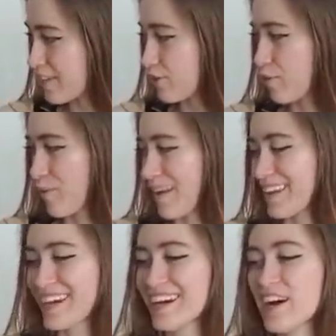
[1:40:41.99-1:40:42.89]
Them
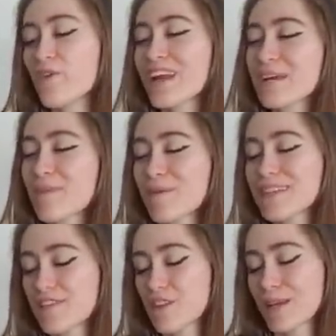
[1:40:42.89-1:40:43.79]
really. When I compare
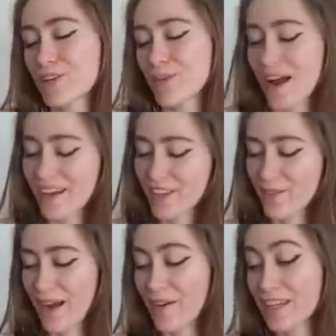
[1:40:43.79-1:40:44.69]
myself to men crying in the
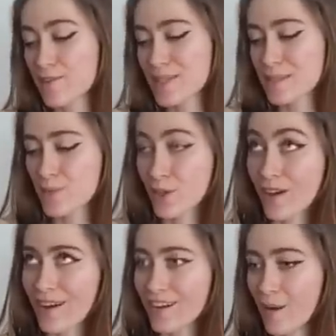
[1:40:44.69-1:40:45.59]
ground, it gives me some sort of
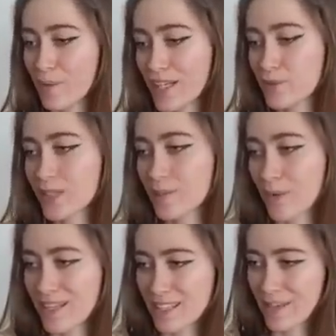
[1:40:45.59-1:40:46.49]
god complex. Really
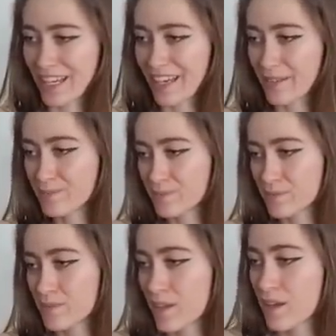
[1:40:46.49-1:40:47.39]
brightens up my day.
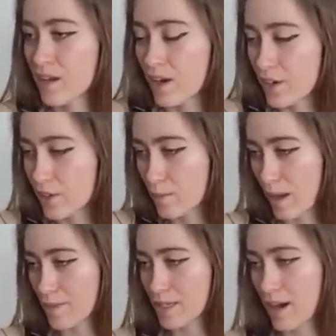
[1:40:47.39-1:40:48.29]
Are you gonna
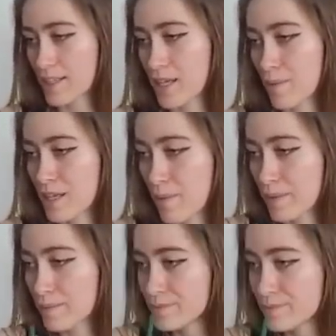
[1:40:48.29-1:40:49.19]
buy me a hot tub, Sammy?